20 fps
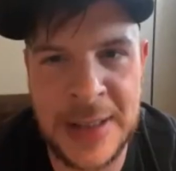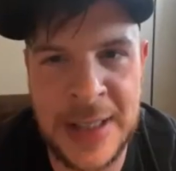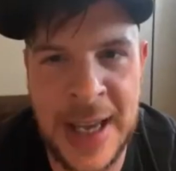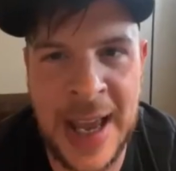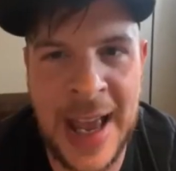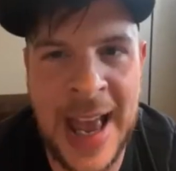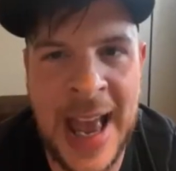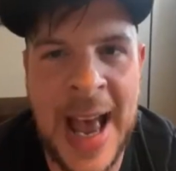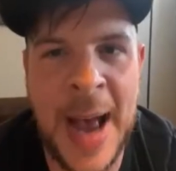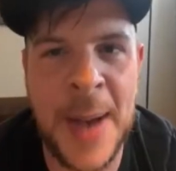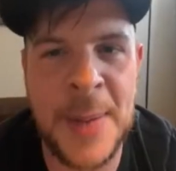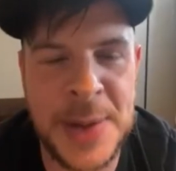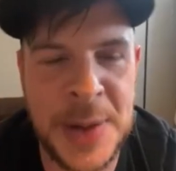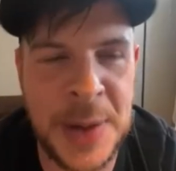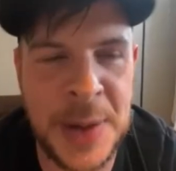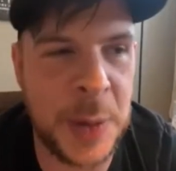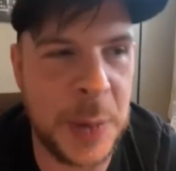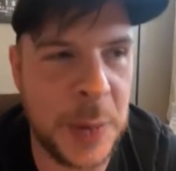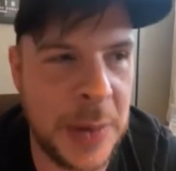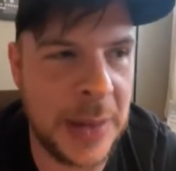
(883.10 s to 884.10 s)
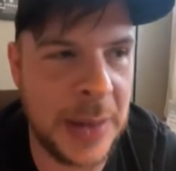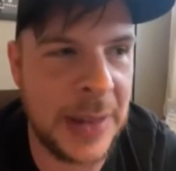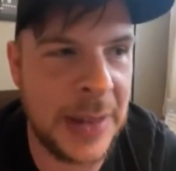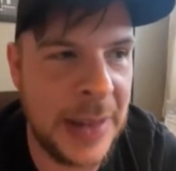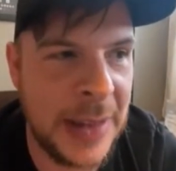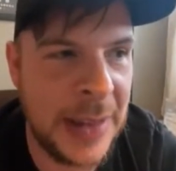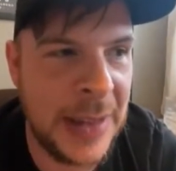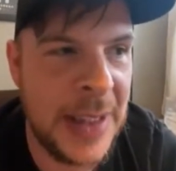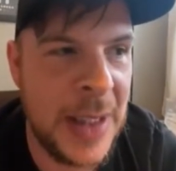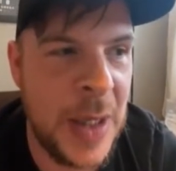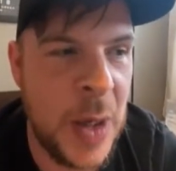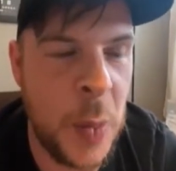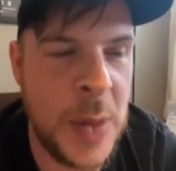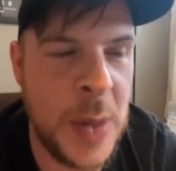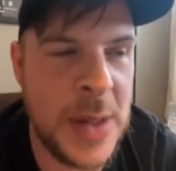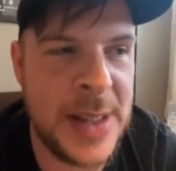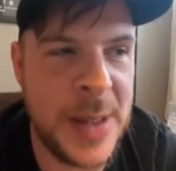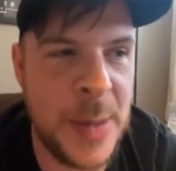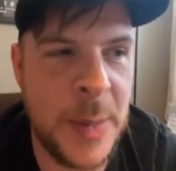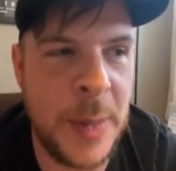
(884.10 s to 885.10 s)
Yeah, absolutely
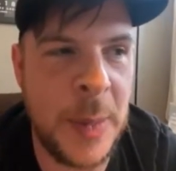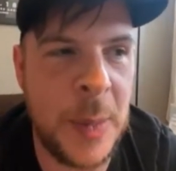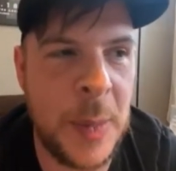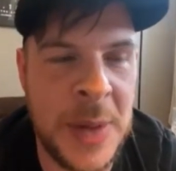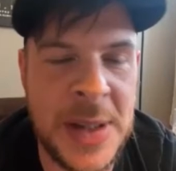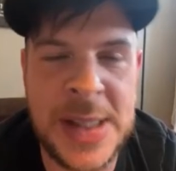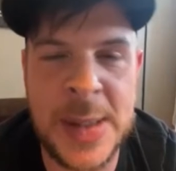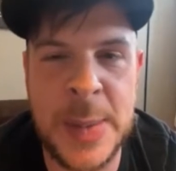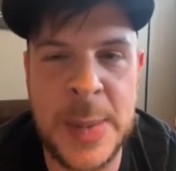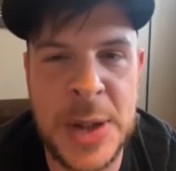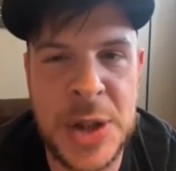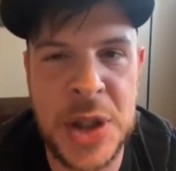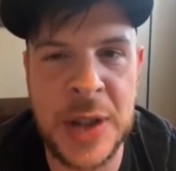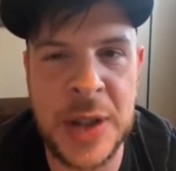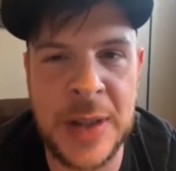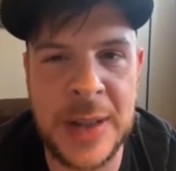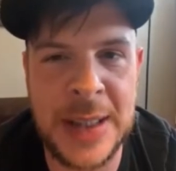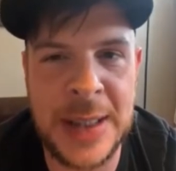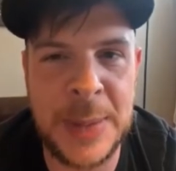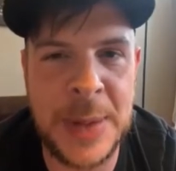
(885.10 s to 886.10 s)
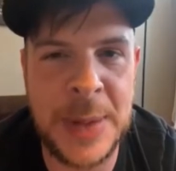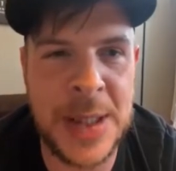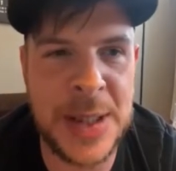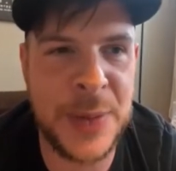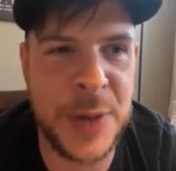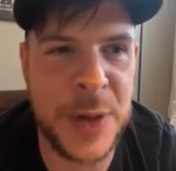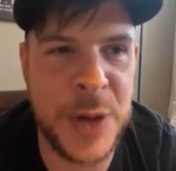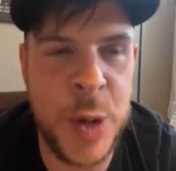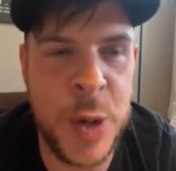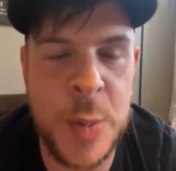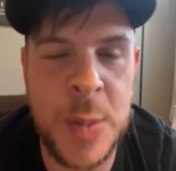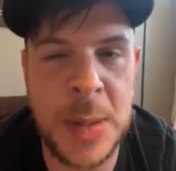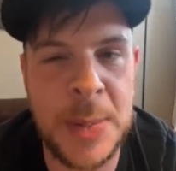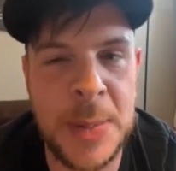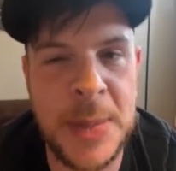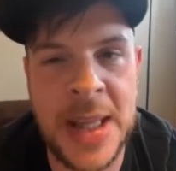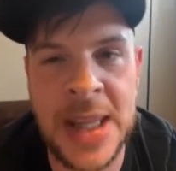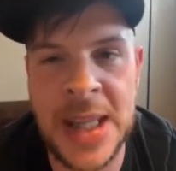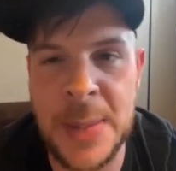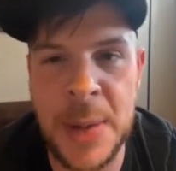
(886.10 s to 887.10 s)
with some with some agility because for two big
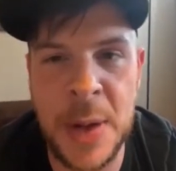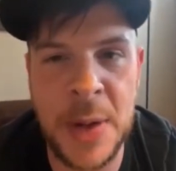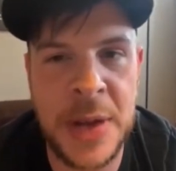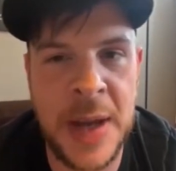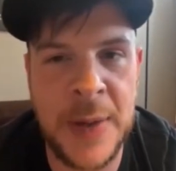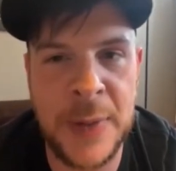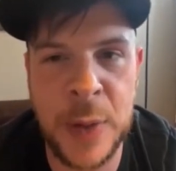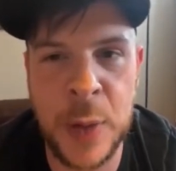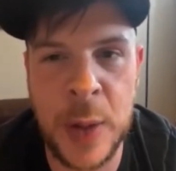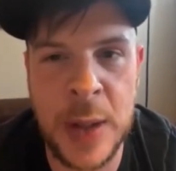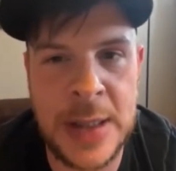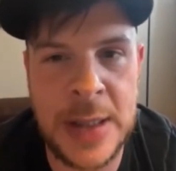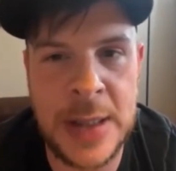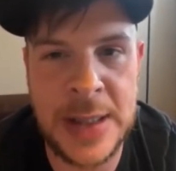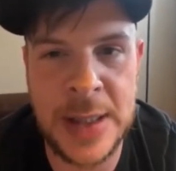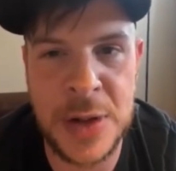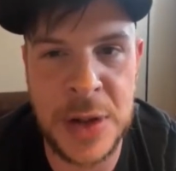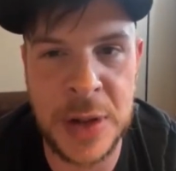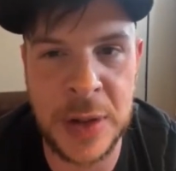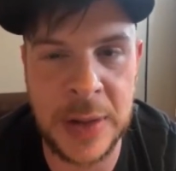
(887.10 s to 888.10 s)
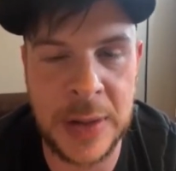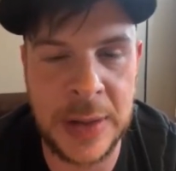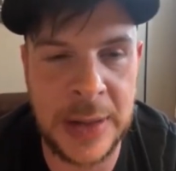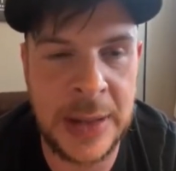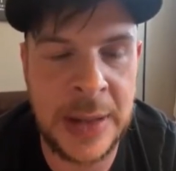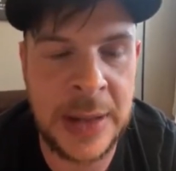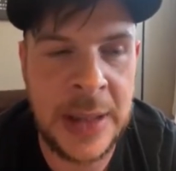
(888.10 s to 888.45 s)
men, they both have crazy agility.